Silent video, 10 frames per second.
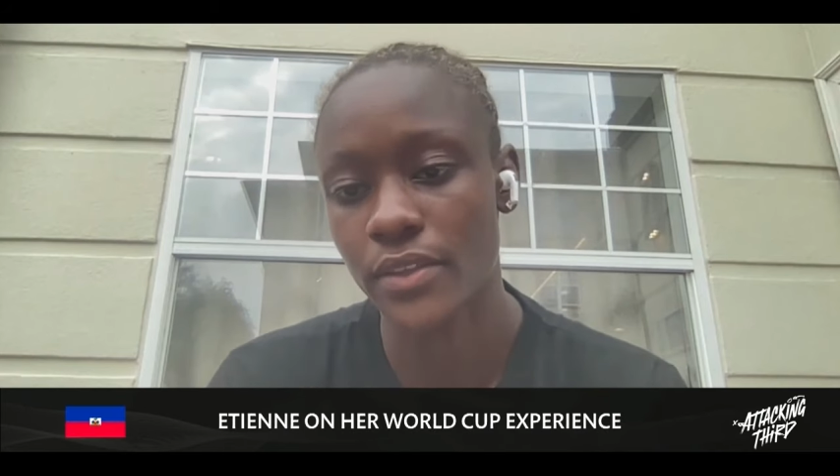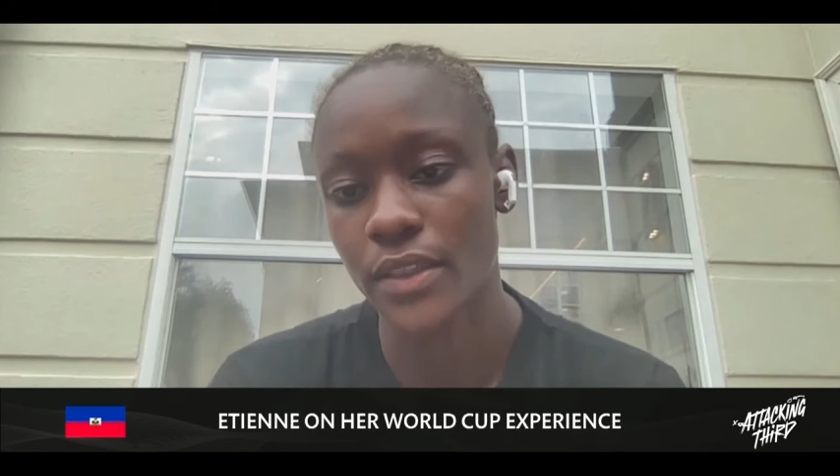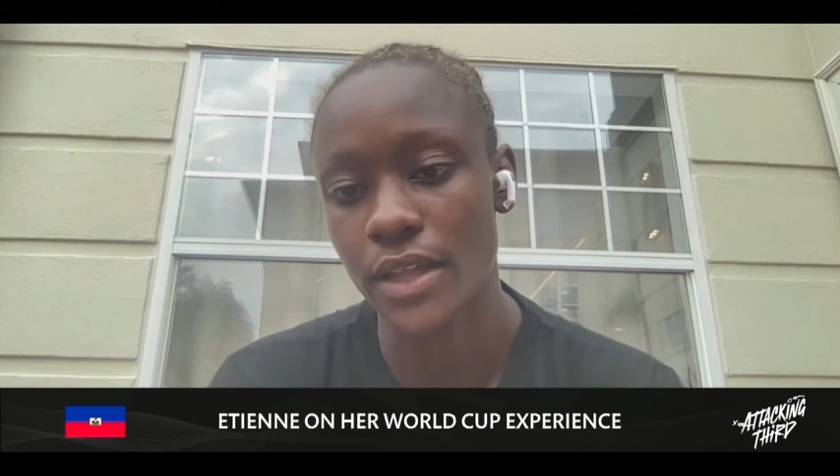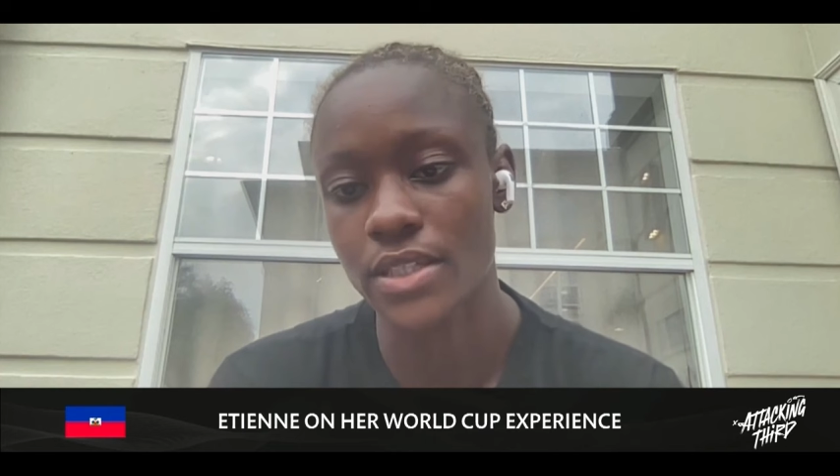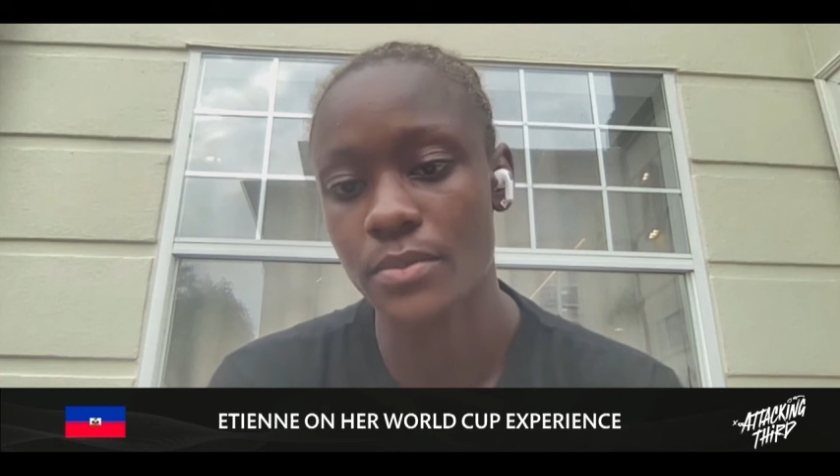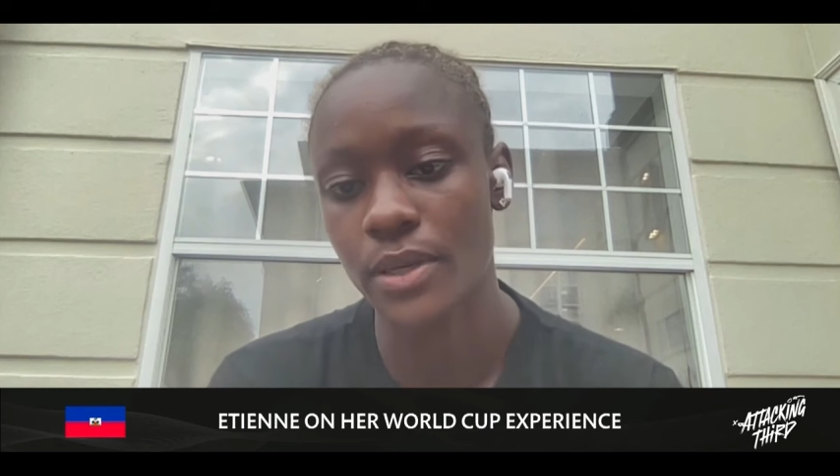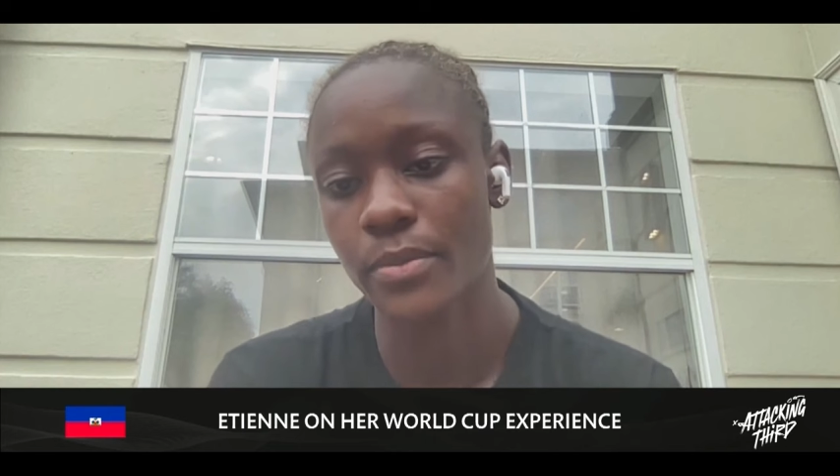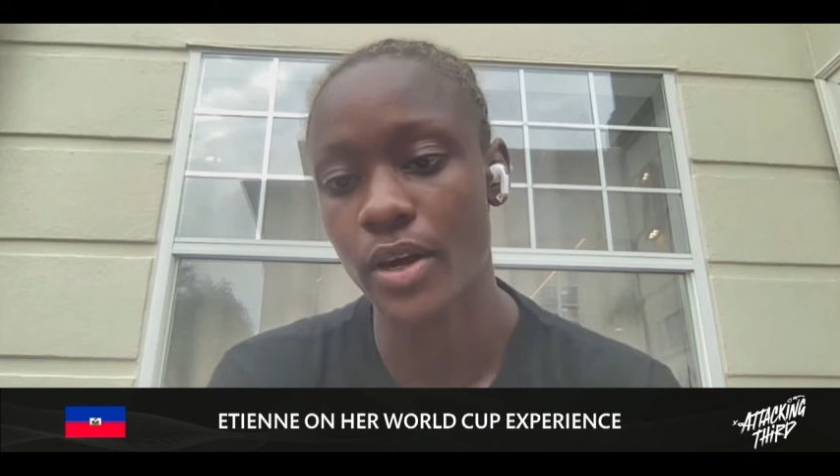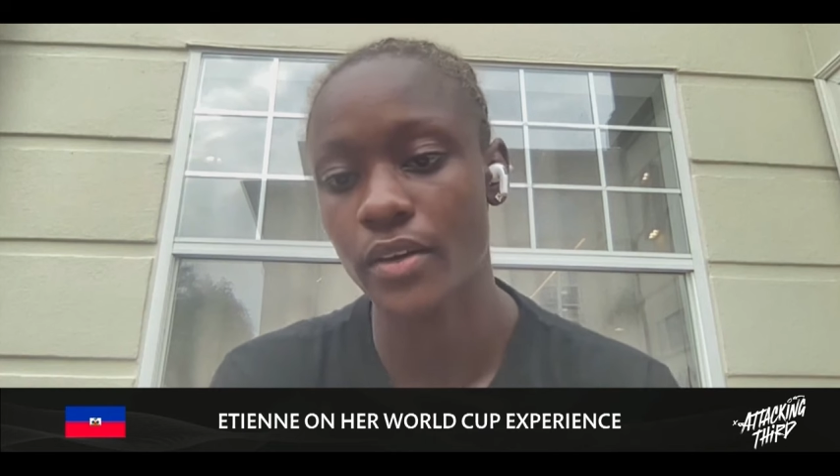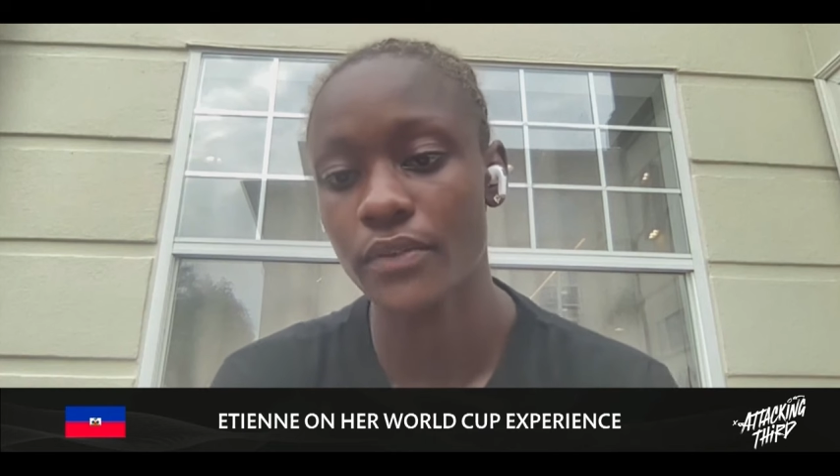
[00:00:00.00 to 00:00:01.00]
And I think that
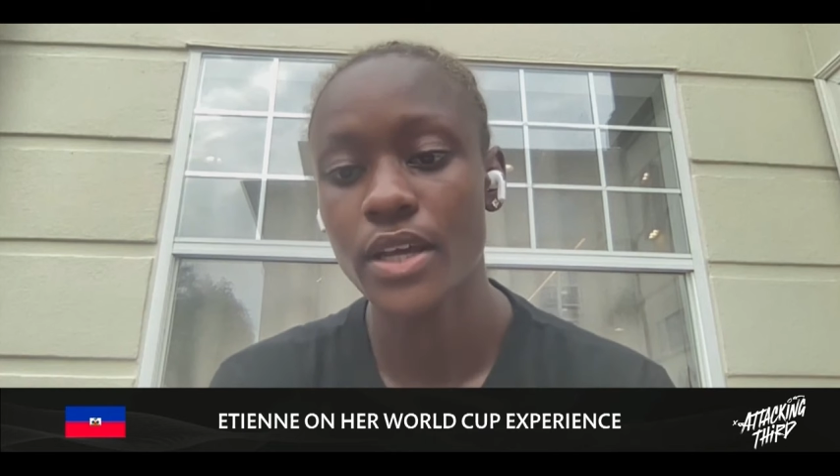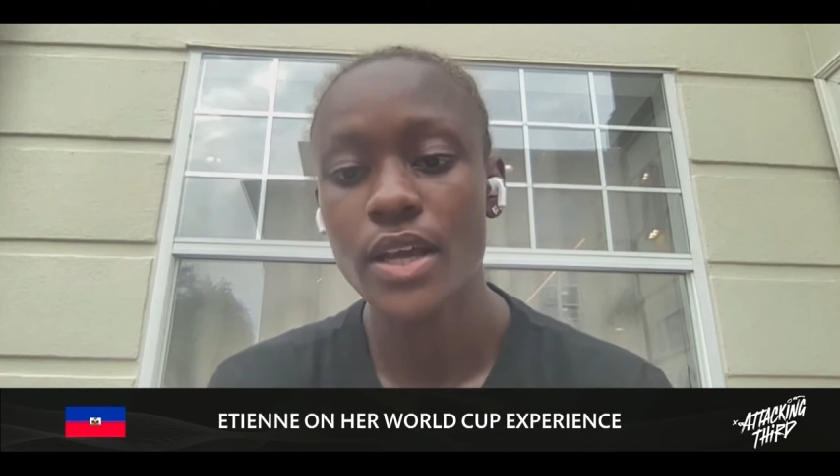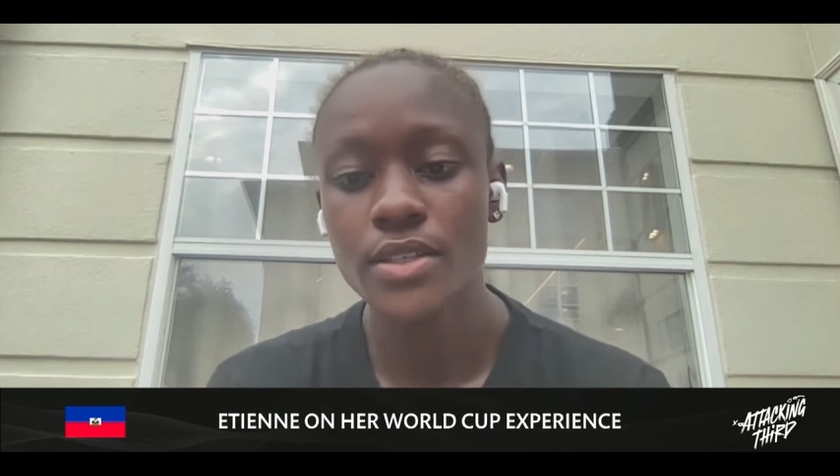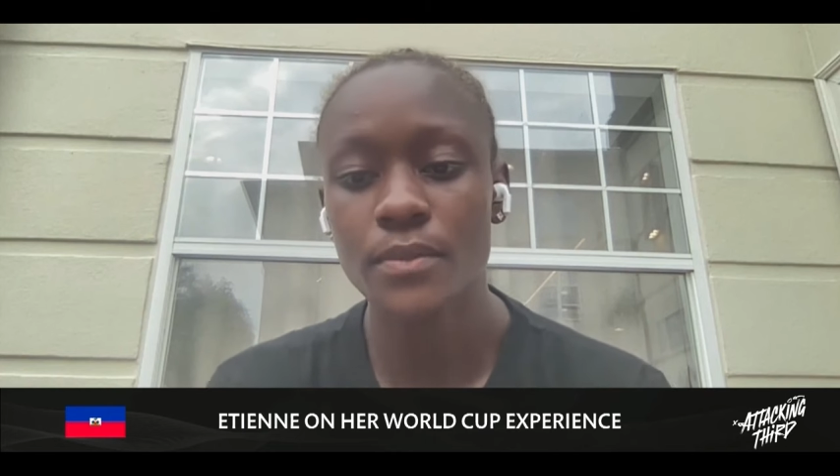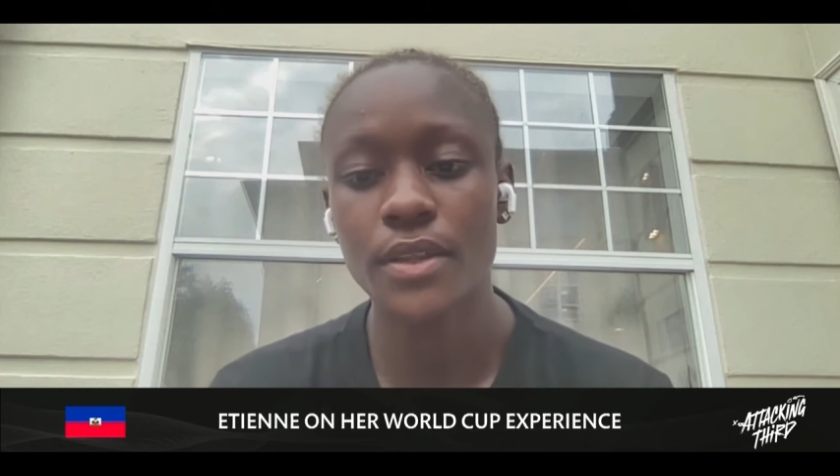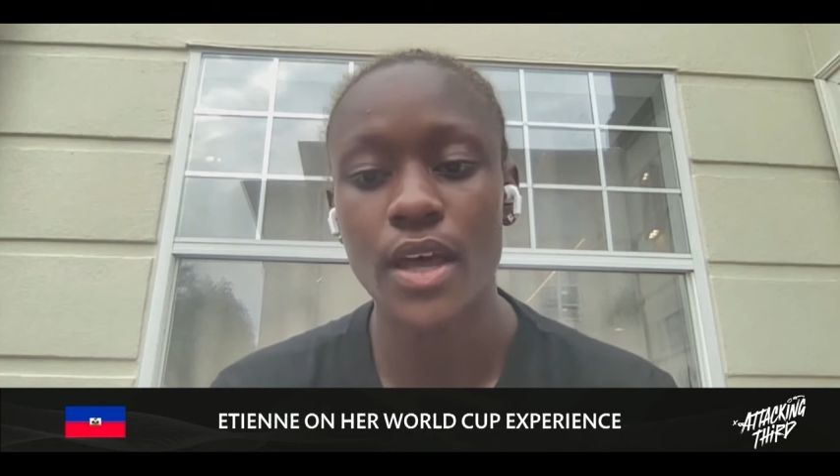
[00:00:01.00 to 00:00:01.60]
that's a big part of